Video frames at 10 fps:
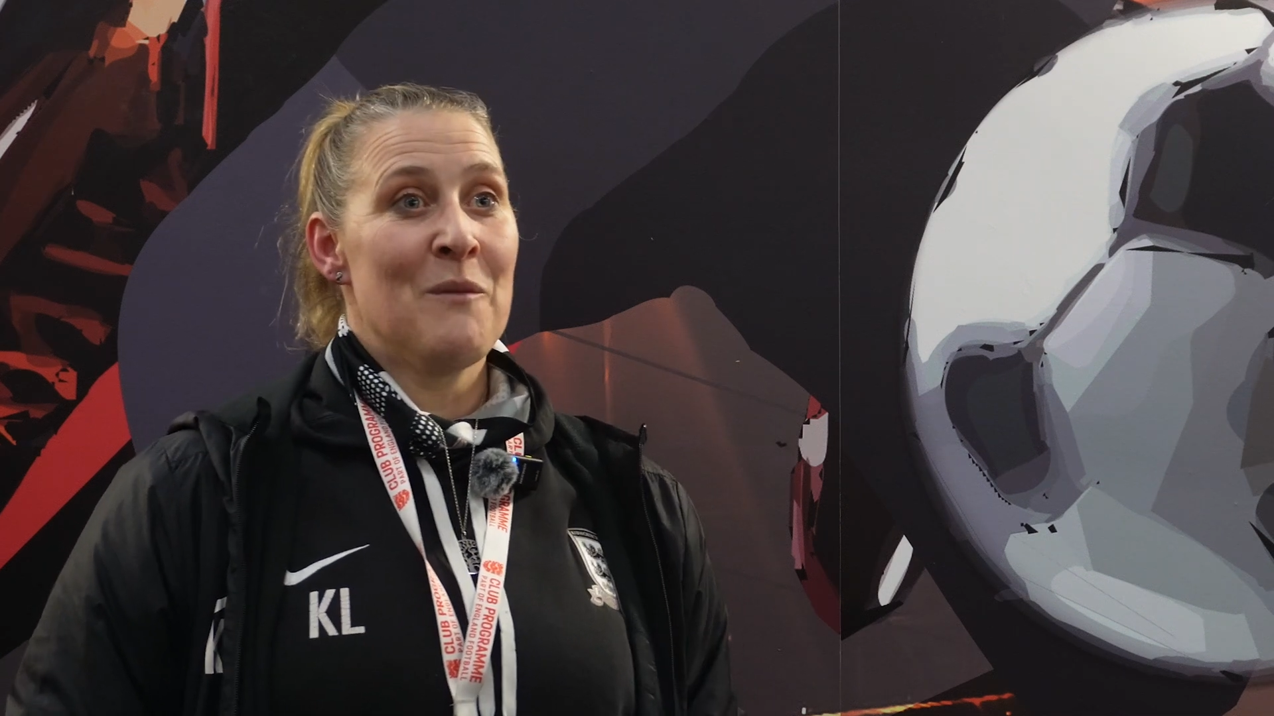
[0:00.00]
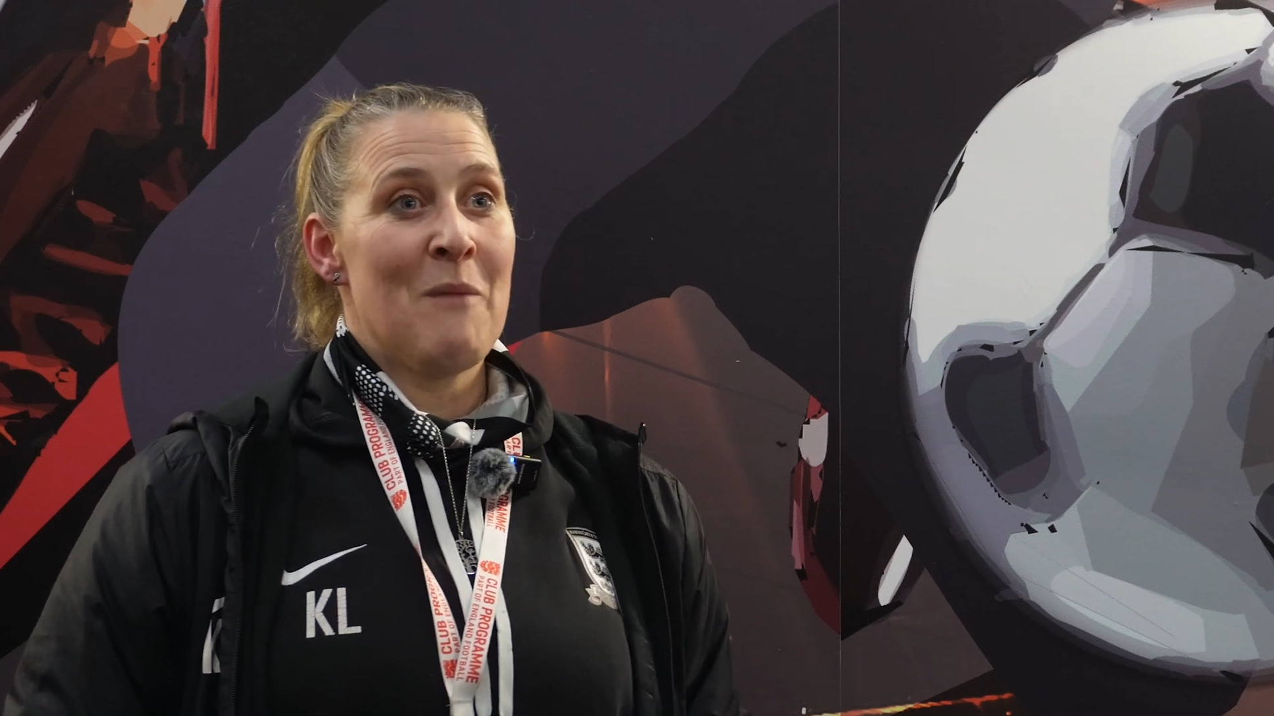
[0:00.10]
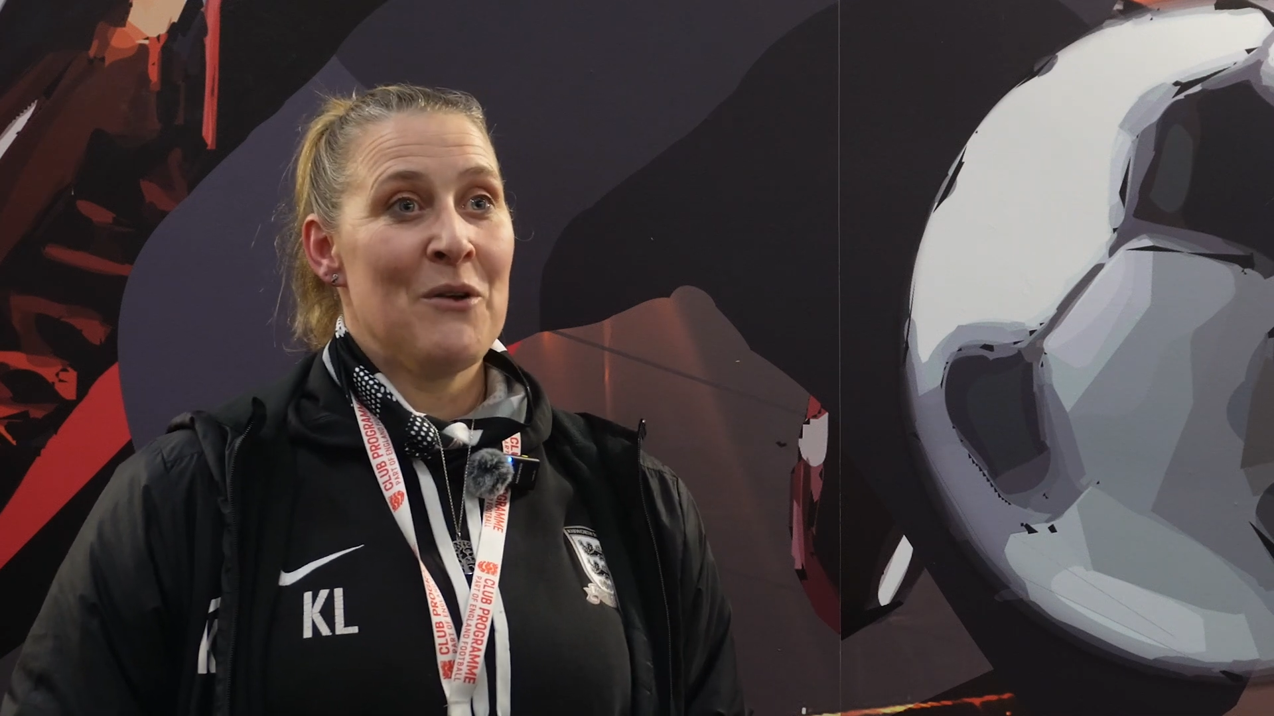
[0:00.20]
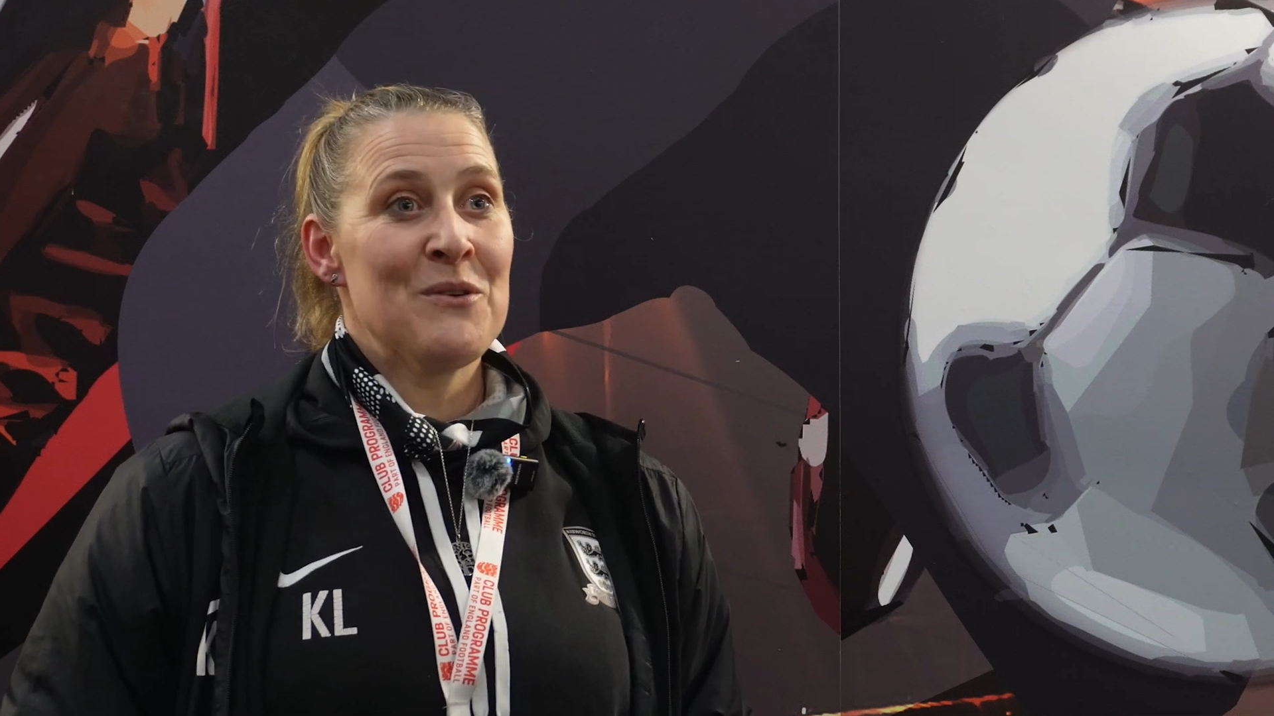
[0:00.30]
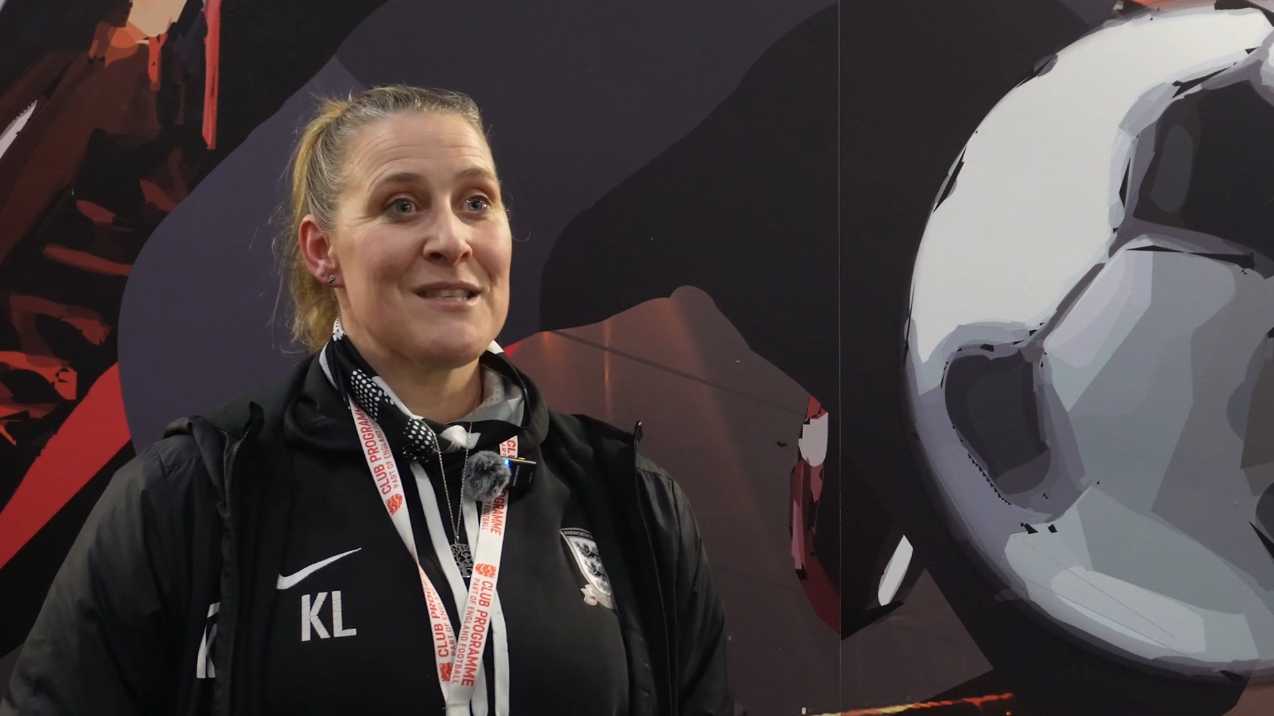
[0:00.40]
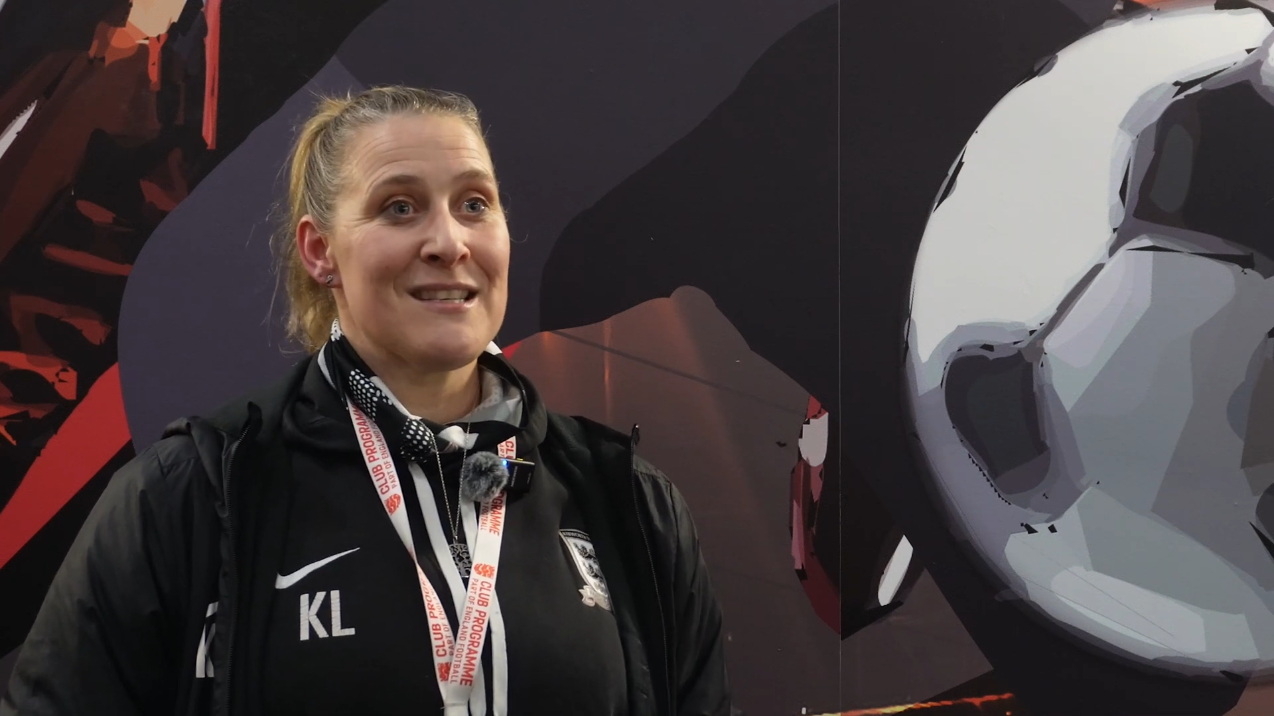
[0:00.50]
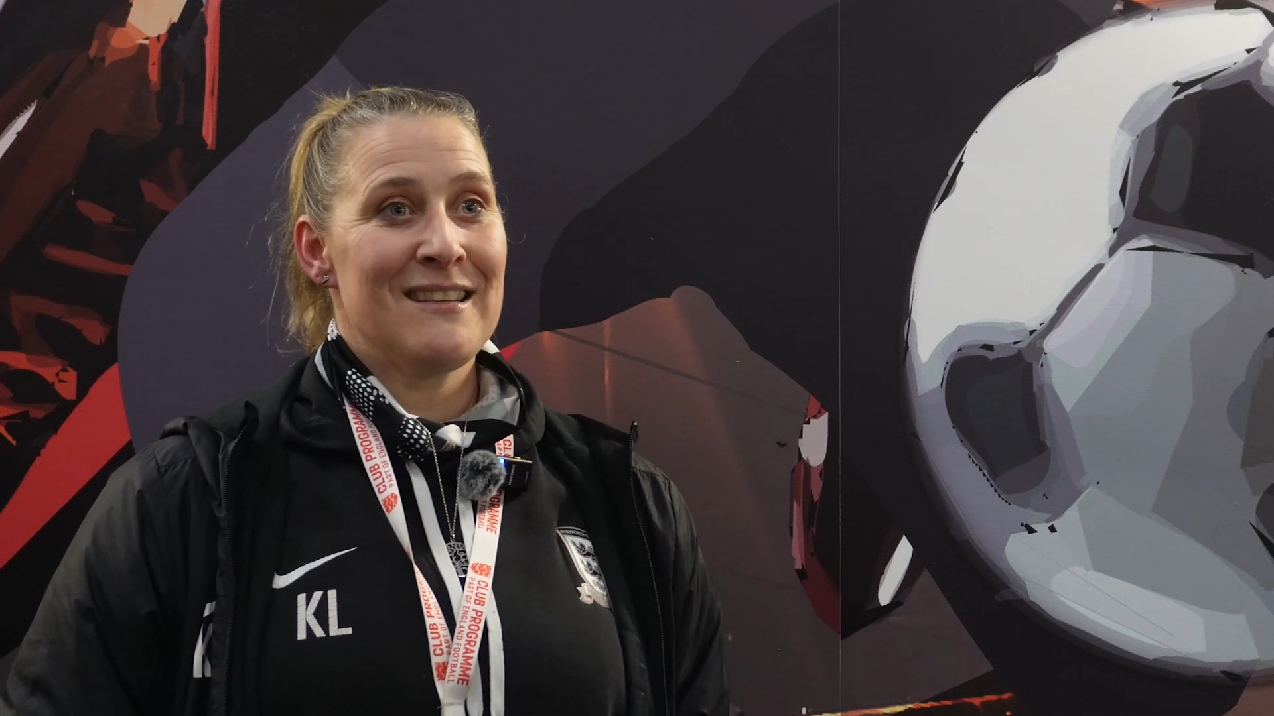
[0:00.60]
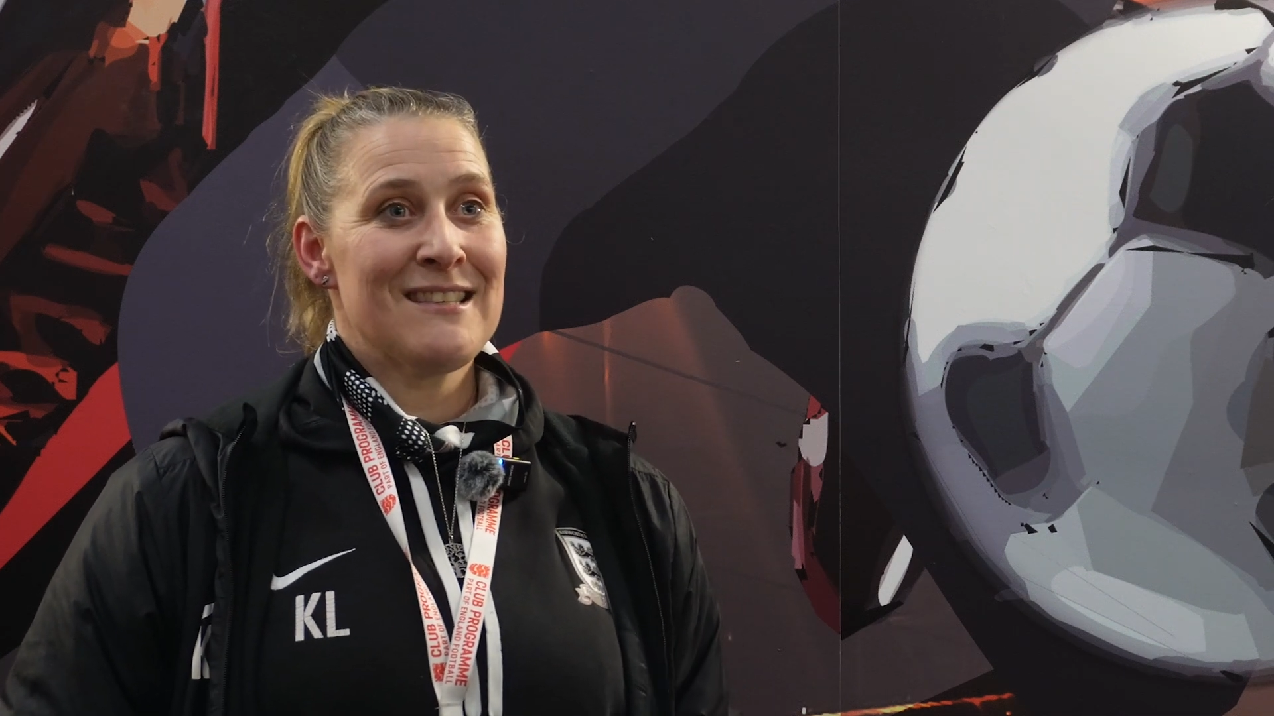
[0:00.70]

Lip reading: the most,